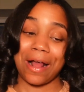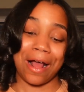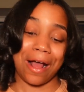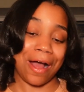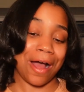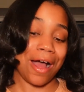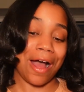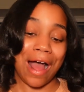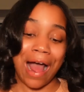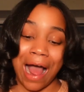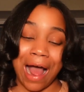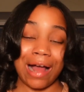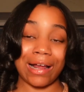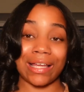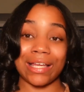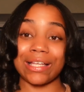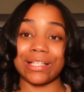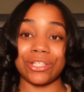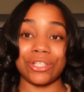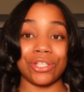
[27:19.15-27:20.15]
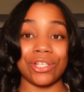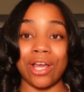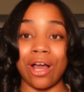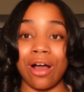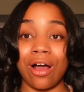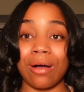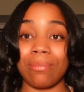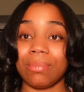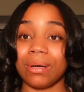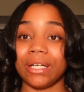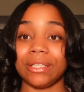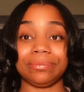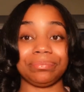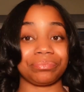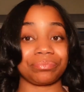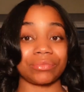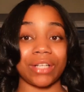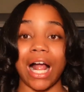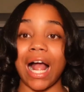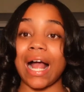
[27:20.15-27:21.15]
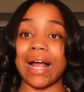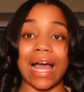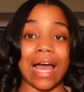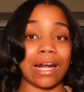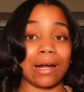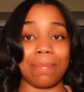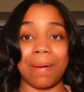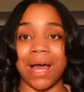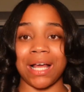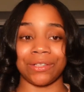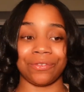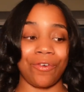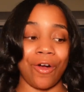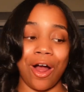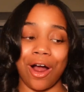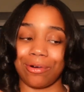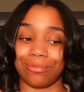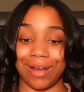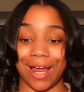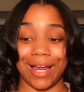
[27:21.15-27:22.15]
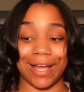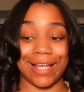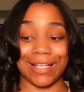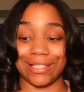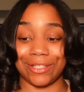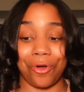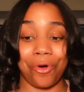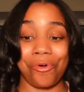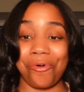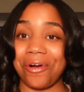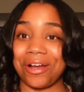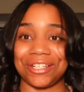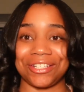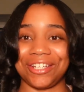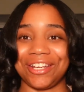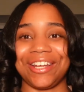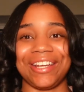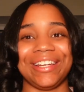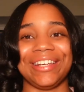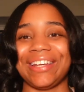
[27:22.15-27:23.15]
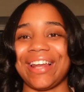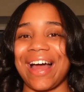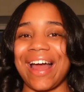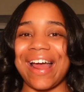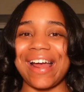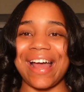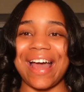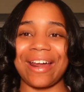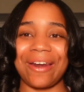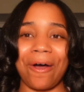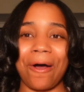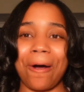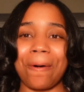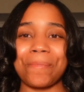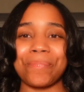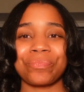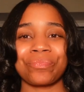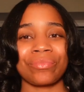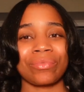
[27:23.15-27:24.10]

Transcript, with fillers: I, I'll get to y'all, but I gotta pass bomb. Like it's no question, like at all.